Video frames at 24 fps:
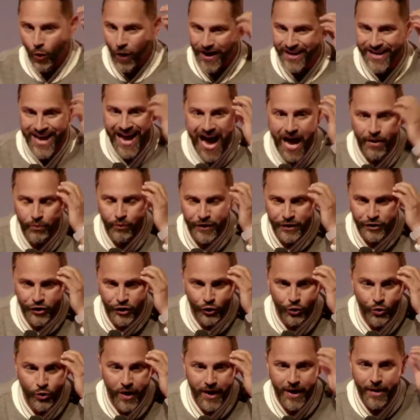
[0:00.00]
what God would
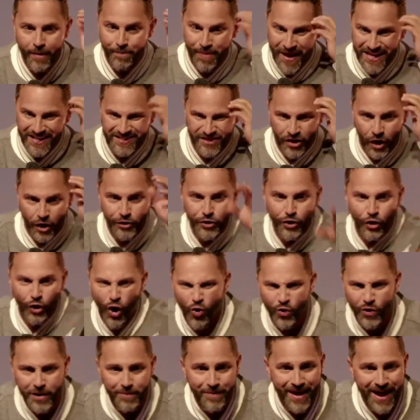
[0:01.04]
do based on your
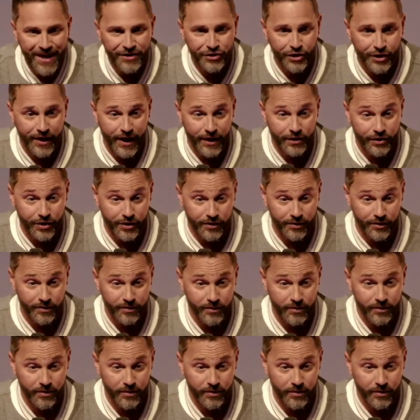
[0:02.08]
own imagination.